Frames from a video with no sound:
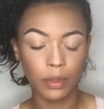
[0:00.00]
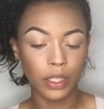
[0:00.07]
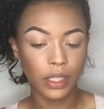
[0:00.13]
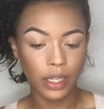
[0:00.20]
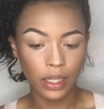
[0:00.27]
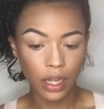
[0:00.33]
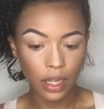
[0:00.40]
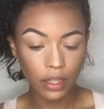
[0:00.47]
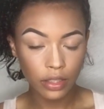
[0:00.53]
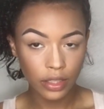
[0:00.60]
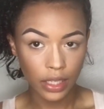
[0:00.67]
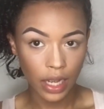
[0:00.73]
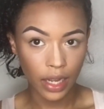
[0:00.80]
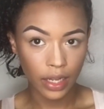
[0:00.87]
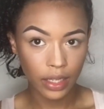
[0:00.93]
I'm going to take the other
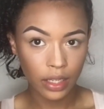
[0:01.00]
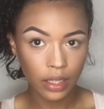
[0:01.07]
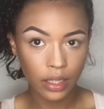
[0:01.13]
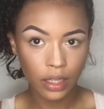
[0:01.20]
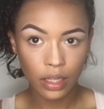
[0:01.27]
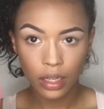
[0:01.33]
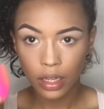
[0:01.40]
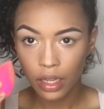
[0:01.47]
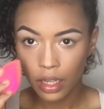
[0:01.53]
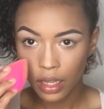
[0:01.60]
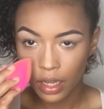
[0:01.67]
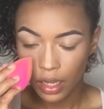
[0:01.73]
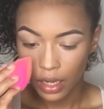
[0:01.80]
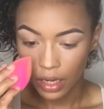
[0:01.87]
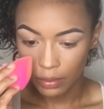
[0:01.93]
side.
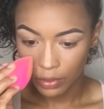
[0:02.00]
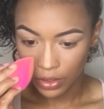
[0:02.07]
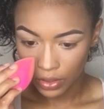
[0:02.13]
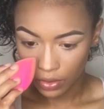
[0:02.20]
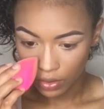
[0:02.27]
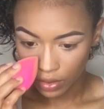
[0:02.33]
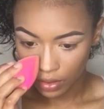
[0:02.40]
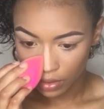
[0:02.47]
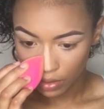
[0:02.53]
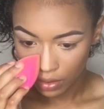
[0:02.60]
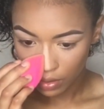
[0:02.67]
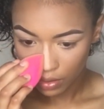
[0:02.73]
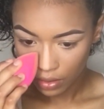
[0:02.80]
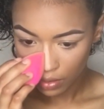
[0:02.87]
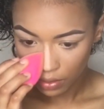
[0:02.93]
I'm just going to
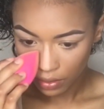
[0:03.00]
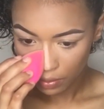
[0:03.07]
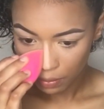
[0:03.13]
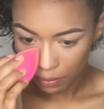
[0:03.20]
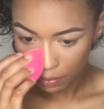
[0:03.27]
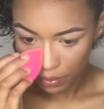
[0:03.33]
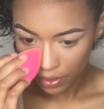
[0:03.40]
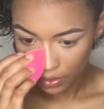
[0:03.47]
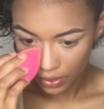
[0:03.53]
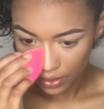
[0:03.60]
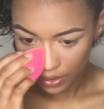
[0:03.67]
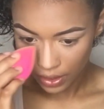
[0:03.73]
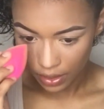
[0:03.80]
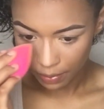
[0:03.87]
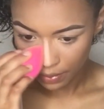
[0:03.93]

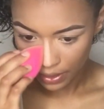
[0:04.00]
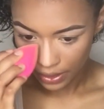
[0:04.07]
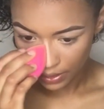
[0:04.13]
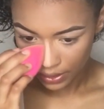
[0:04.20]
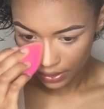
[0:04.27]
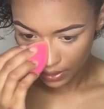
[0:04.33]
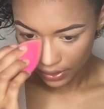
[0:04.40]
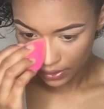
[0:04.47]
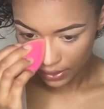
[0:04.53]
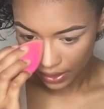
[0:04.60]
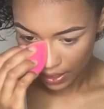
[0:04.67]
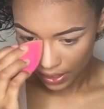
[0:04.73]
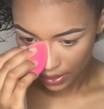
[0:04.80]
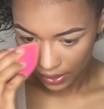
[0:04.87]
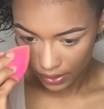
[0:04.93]
push it up against the
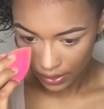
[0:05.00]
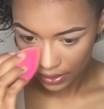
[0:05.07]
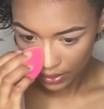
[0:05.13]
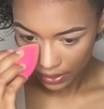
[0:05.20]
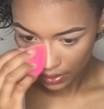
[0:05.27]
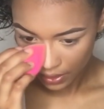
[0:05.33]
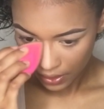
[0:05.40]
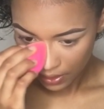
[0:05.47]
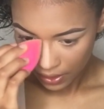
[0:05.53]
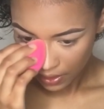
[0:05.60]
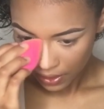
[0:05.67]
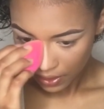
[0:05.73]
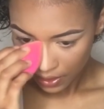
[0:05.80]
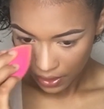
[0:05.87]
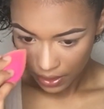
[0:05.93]
sides
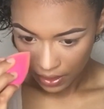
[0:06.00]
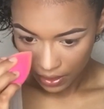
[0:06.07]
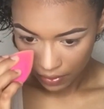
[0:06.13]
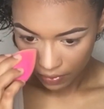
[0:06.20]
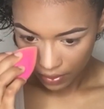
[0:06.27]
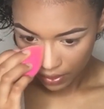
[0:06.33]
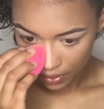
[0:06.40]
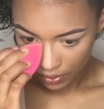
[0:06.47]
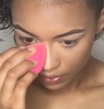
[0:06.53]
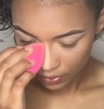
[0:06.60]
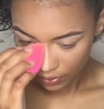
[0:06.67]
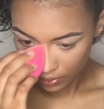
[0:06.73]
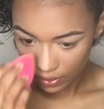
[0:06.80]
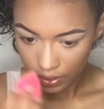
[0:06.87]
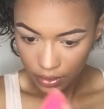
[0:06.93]
of the
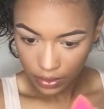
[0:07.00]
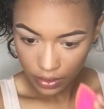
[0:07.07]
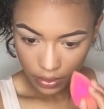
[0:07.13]
nose